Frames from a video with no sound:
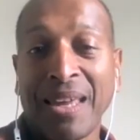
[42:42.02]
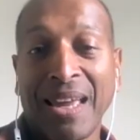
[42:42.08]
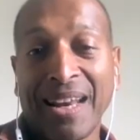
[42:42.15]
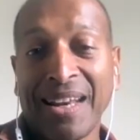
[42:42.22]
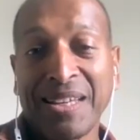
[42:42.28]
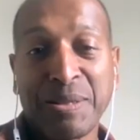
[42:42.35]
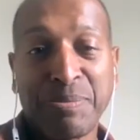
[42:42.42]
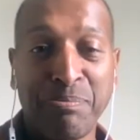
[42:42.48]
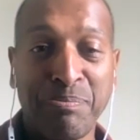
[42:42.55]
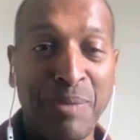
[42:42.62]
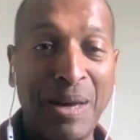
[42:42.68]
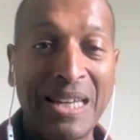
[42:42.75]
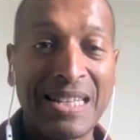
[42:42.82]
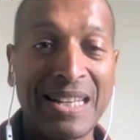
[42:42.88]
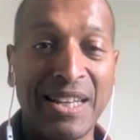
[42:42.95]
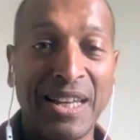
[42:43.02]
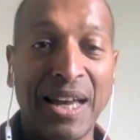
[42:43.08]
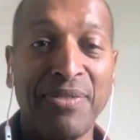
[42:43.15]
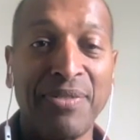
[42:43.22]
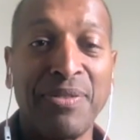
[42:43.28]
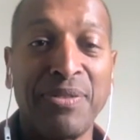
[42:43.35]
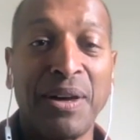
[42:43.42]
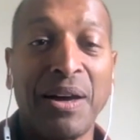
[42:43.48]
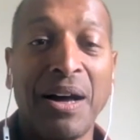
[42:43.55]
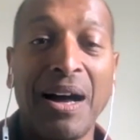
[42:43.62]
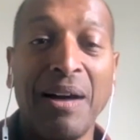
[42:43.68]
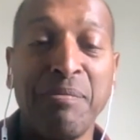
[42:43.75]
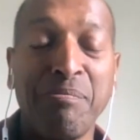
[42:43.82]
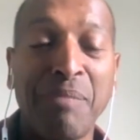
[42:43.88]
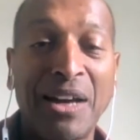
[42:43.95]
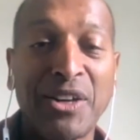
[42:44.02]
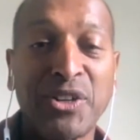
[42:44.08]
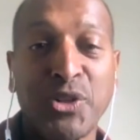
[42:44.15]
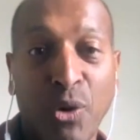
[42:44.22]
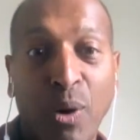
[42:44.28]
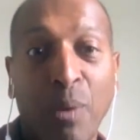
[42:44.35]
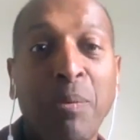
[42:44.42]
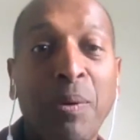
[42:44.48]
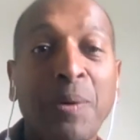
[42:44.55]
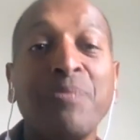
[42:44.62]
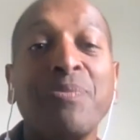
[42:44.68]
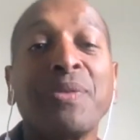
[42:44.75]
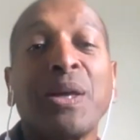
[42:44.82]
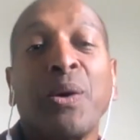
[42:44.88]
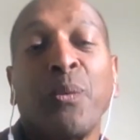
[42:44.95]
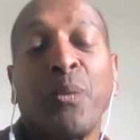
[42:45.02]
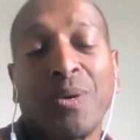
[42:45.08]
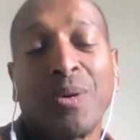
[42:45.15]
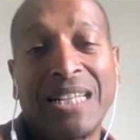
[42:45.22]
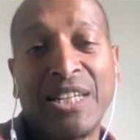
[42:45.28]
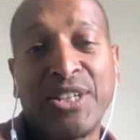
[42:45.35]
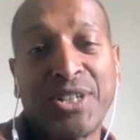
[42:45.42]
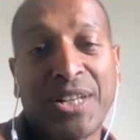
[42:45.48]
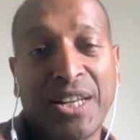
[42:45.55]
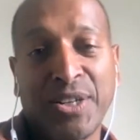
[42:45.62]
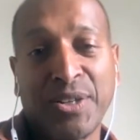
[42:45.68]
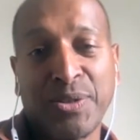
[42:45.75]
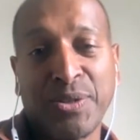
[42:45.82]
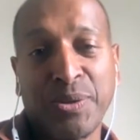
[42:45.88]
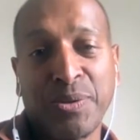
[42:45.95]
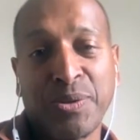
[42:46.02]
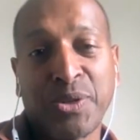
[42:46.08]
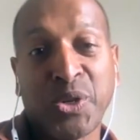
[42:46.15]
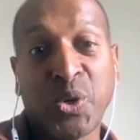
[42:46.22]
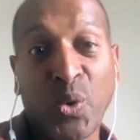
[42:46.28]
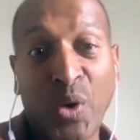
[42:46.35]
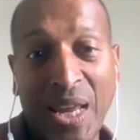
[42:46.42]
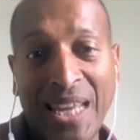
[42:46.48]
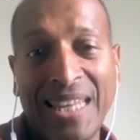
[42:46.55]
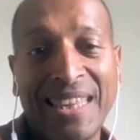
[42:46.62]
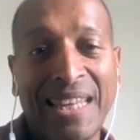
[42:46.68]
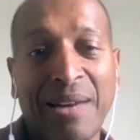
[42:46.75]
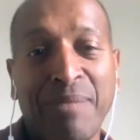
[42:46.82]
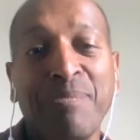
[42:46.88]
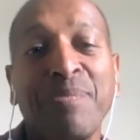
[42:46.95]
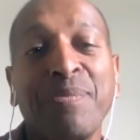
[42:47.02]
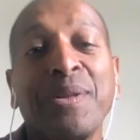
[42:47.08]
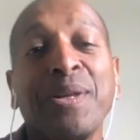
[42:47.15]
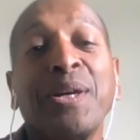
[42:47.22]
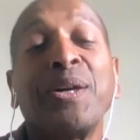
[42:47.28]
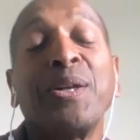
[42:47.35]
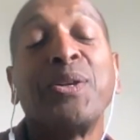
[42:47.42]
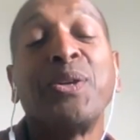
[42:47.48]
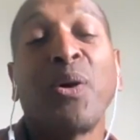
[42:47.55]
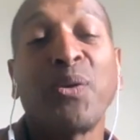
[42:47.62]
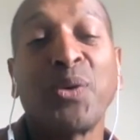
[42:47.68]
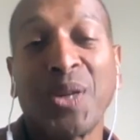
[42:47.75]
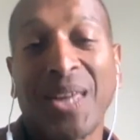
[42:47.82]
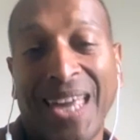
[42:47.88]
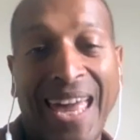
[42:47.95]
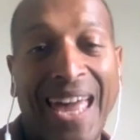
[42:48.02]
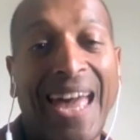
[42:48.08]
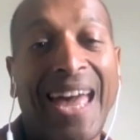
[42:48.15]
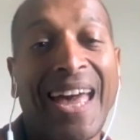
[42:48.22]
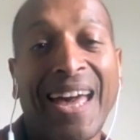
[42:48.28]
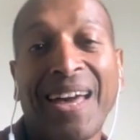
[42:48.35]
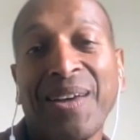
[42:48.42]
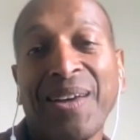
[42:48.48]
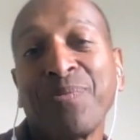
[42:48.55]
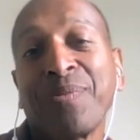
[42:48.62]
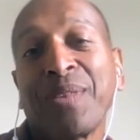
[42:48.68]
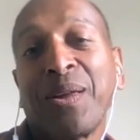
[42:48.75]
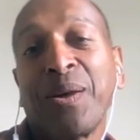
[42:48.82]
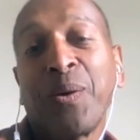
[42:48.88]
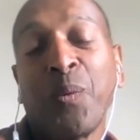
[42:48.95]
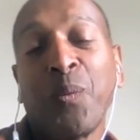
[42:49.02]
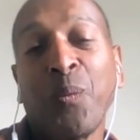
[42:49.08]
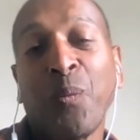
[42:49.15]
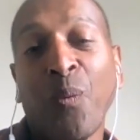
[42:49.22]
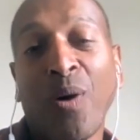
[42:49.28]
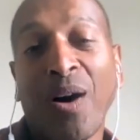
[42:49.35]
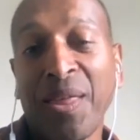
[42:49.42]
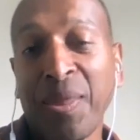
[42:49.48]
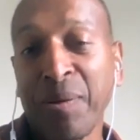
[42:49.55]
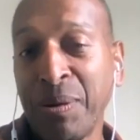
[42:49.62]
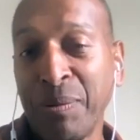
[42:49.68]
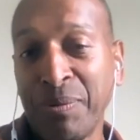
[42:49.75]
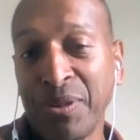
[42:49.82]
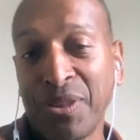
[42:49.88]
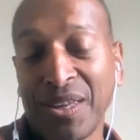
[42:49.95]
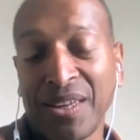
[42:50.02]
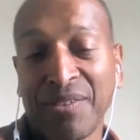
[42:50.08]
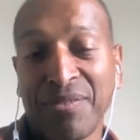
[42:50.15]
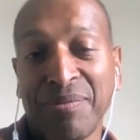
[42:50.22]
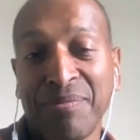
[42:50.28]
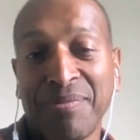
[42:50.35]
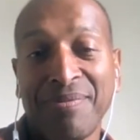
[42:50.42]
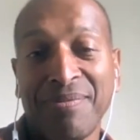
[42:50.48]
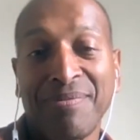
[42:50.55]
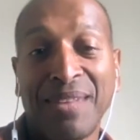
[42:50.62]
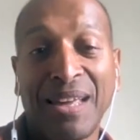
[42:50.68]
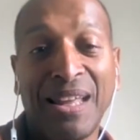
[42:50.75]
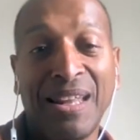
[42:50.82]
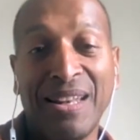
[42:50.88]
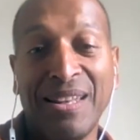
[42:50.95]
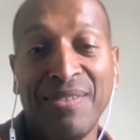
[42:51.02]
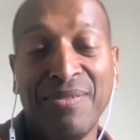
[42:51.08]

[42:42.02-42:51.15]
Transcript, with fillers: and it's basically, and I, my job was literally to train them not to care what other people think of them. But,